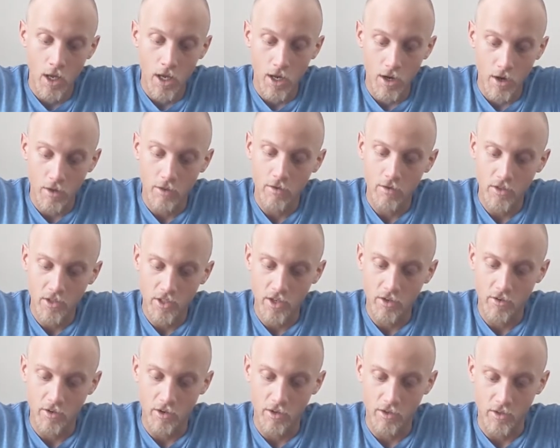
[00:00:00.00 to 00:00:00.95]
In other
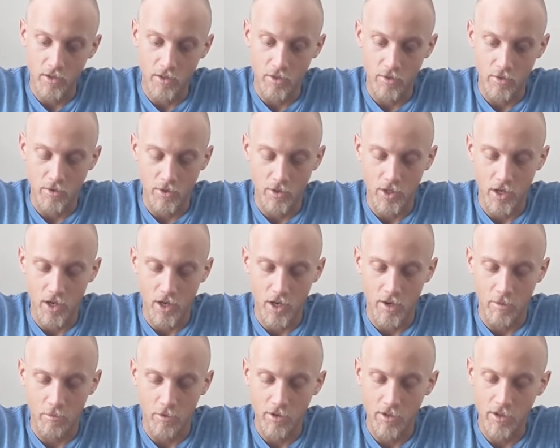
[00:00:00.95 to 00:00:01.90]
serious news,
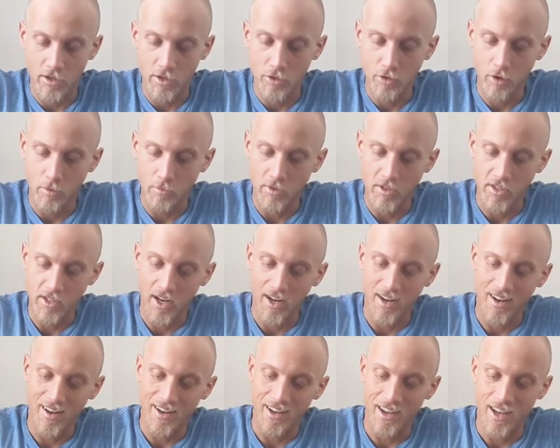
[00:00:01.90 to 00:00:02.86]
President Trump
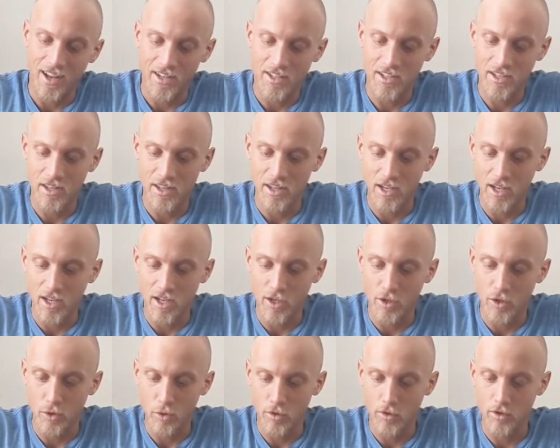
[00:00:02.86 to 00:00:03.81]
decided against
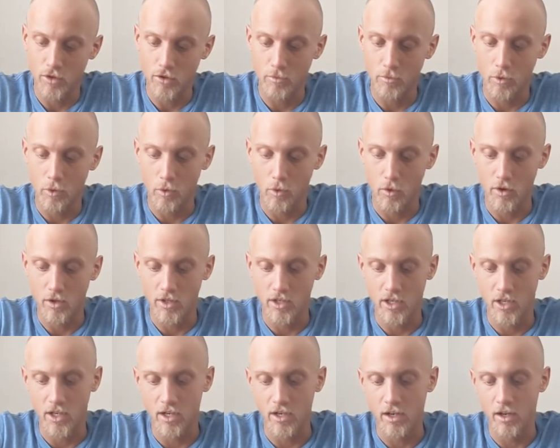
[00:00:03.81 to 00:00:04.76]
the short-term
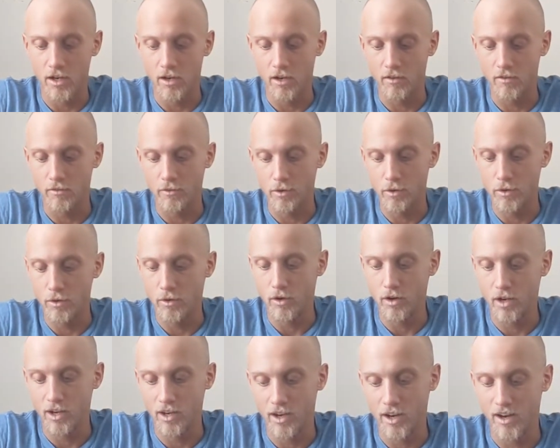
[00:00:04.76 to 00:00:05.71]
quarantine of New
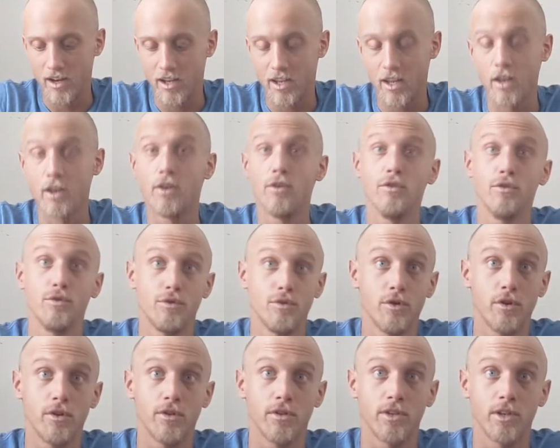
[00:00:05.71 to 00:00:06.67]
York, Connecticut, and New
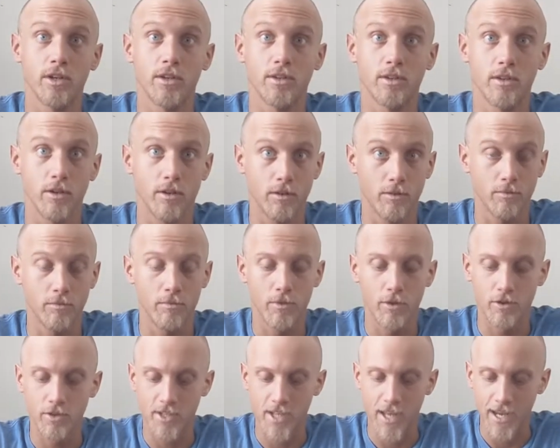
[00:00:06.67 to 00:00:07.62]
Jersey. So
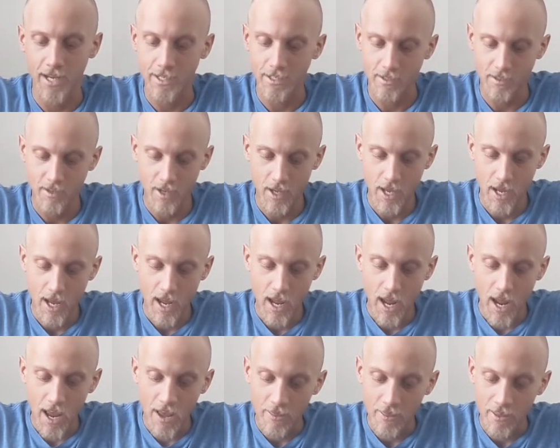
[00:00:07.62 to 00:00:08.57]
there's that.
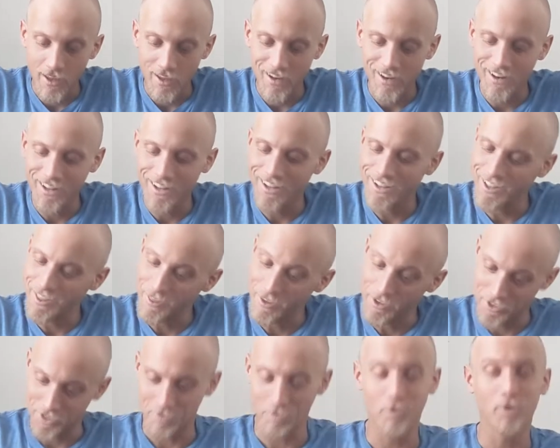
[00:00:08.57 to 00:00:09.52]
And then
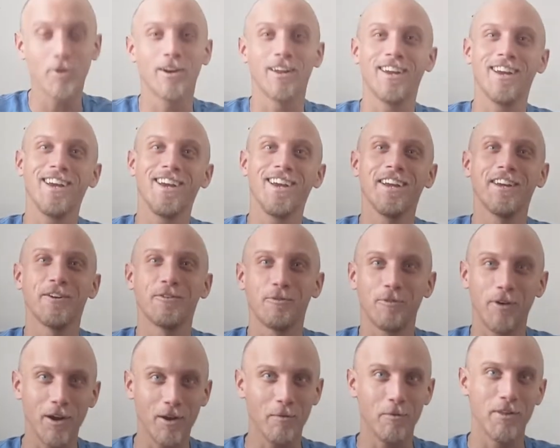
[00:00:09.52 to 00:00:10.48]
this morning,
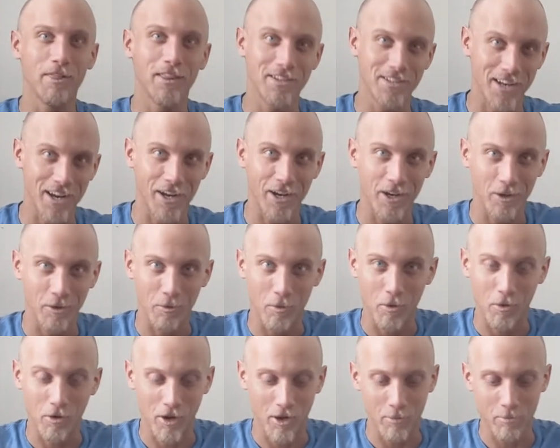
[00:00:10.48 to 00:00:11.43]
right when this anchor
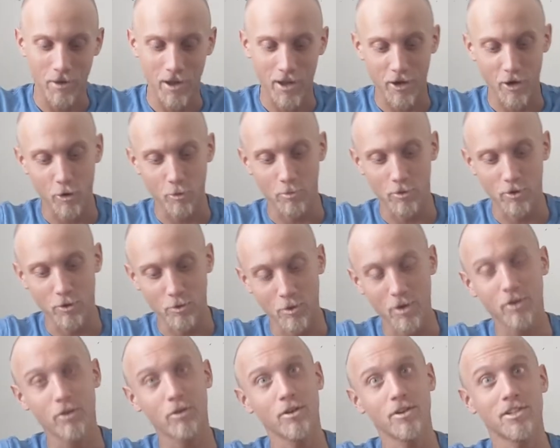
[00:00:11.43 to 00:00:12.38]
woke up, I opened
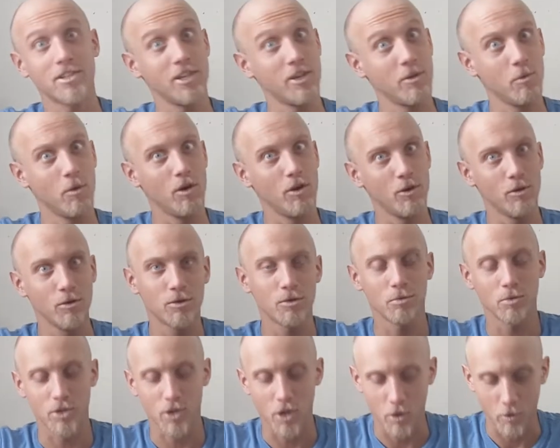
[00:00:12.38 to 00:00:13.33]
Twitter to see what
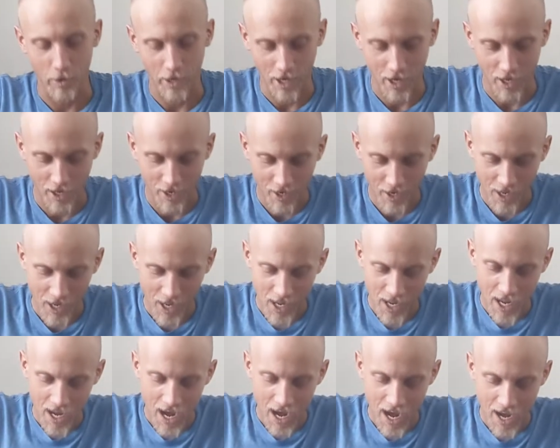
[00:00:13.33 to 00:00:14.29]
news was going on,
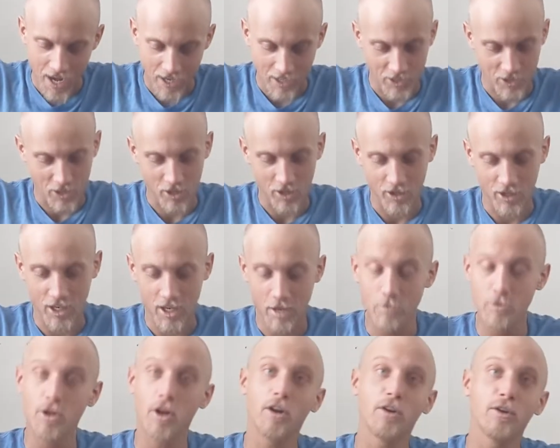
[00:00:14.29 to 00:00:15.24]
and I saw
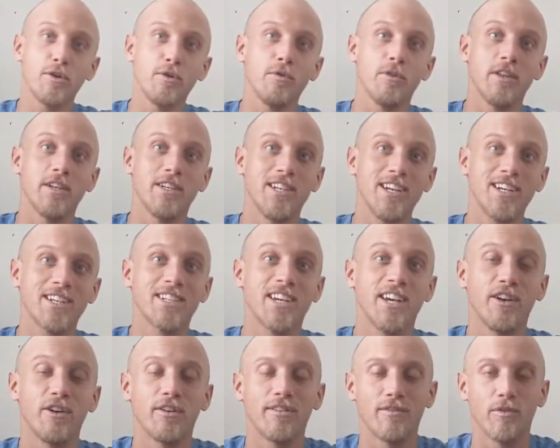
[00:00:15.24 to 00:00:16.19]
Kim Jong-un, the
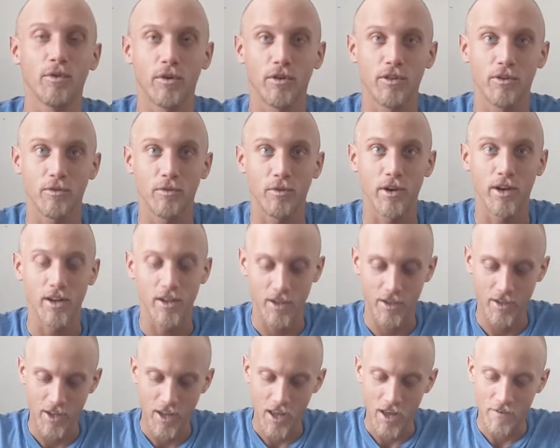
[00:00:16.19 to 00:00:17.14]
dictator of North
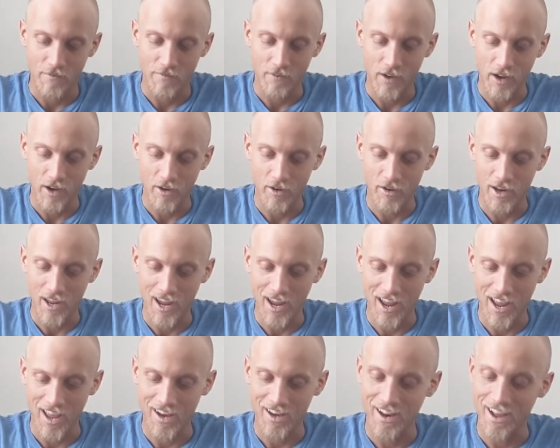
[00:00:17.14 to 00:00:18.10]
Korea, fired
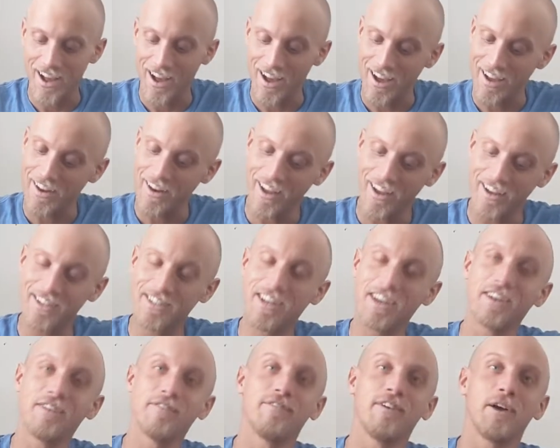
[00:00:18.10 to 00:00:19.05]
an
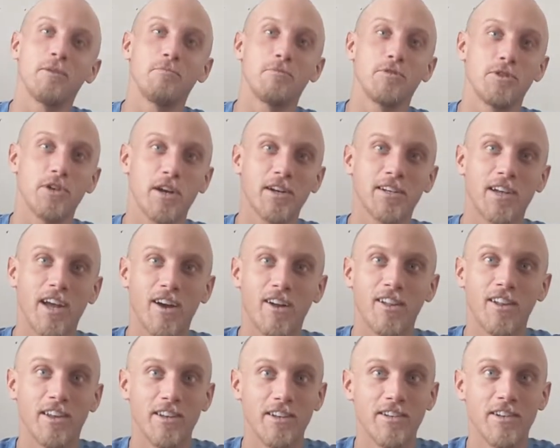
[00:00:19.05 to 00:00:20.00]
unidentified
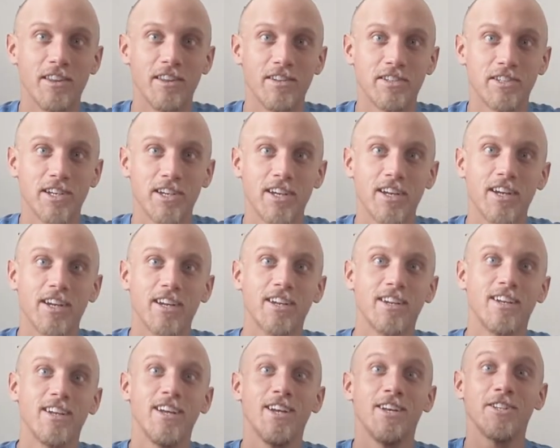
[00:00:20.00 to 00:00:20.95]
projectile into the sea.
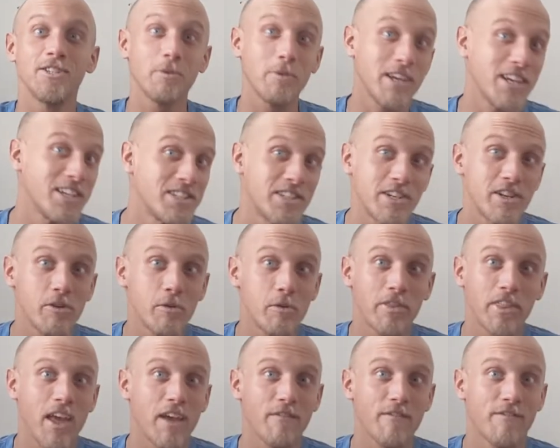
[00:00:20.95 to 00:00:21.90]
So we get to deal
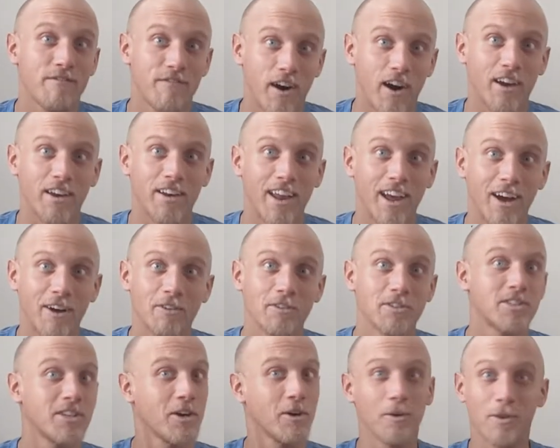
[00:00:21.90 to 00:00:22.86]
with that fuck now.
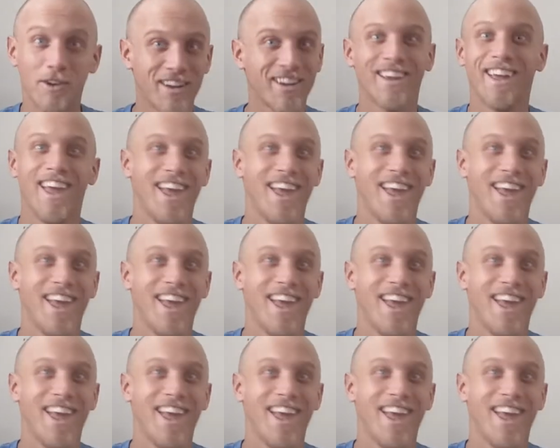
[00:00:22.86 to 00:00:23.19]
So